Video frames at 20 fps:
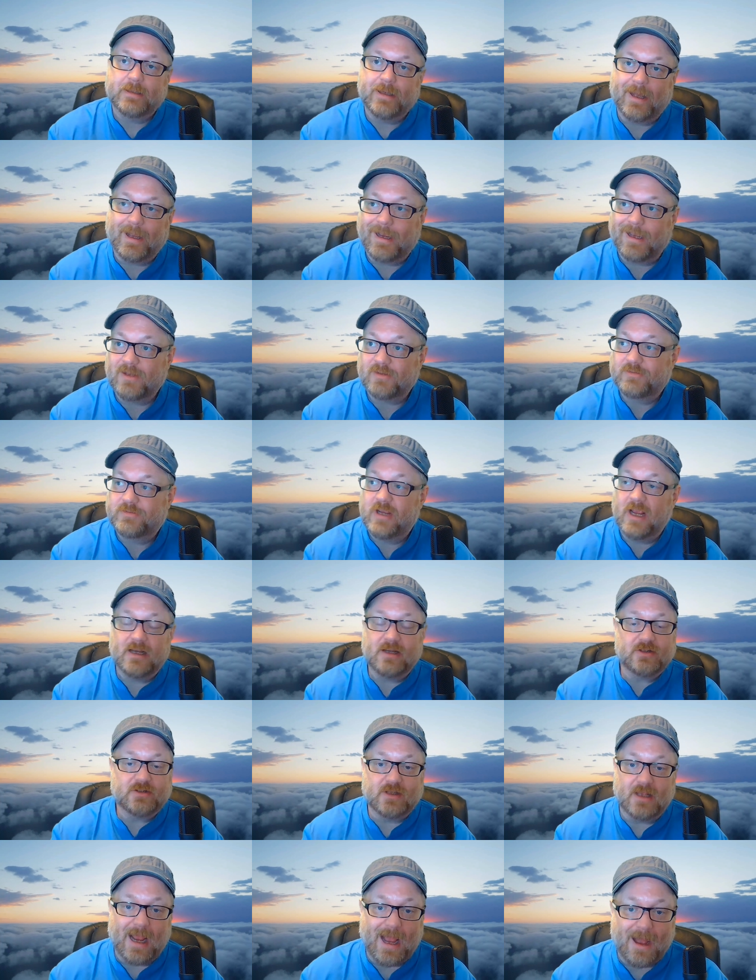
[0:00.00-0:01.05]
I guess,
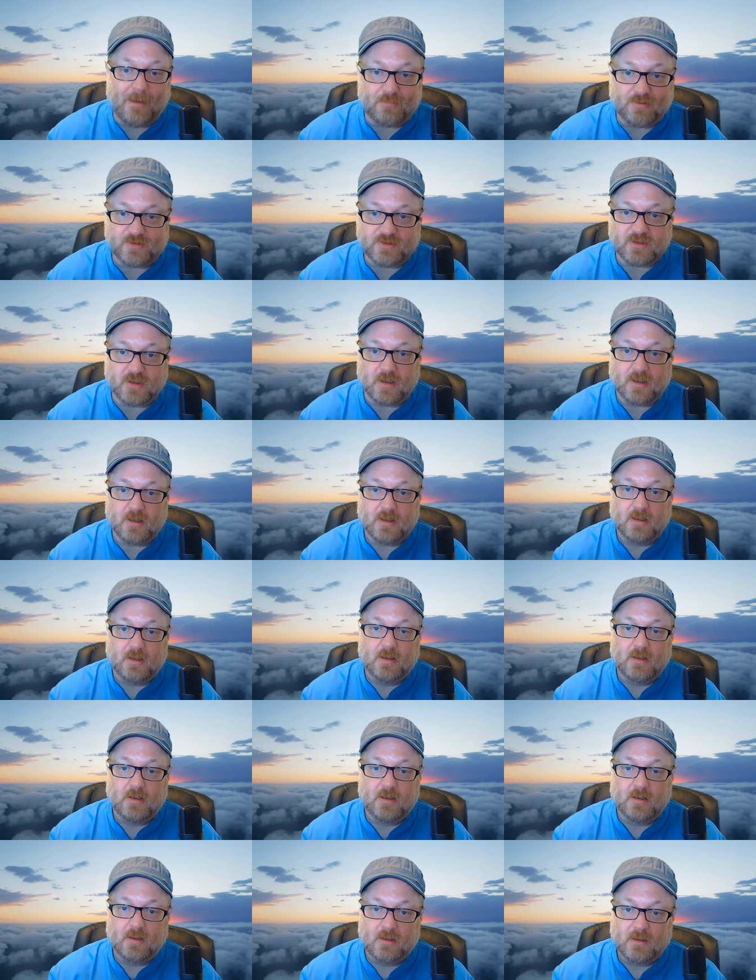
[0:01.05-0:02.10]
change the aperture.
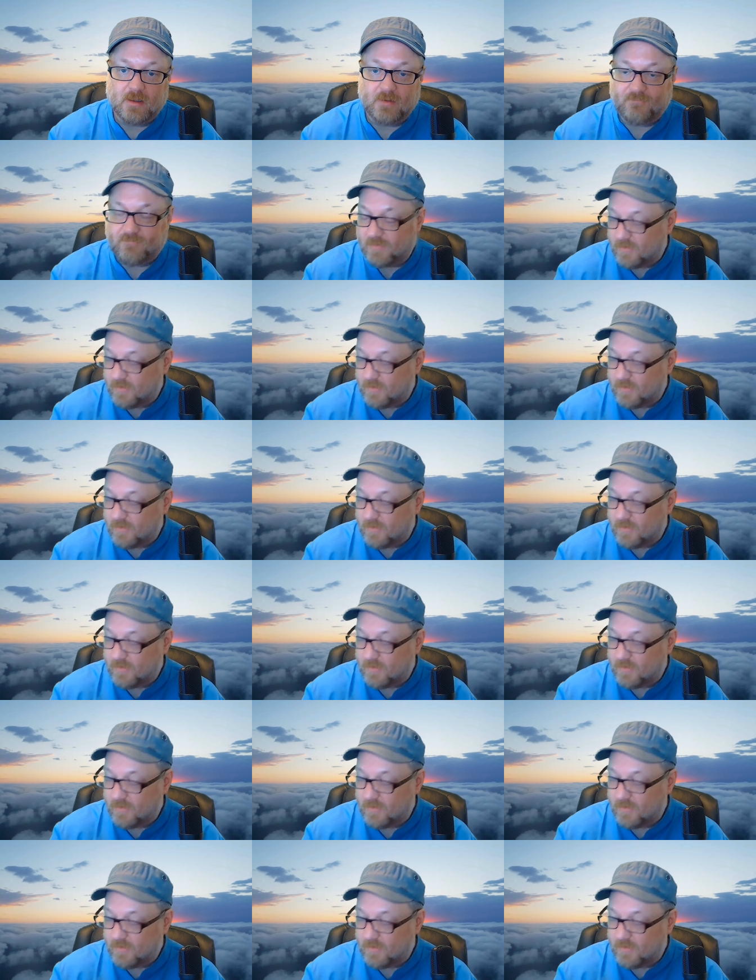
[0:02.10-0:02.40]
If you